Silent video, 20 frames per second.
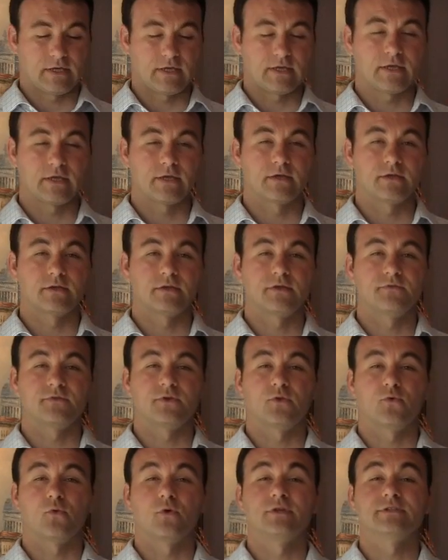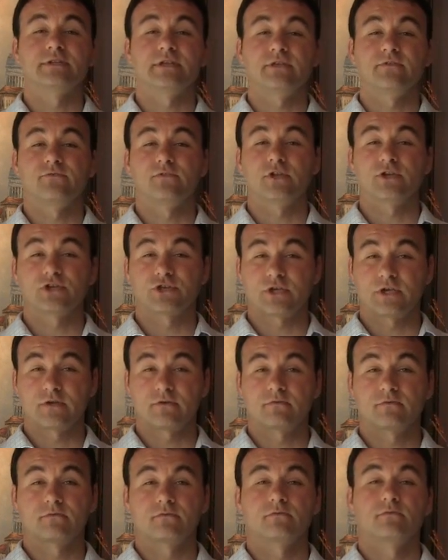And if there was any flushing,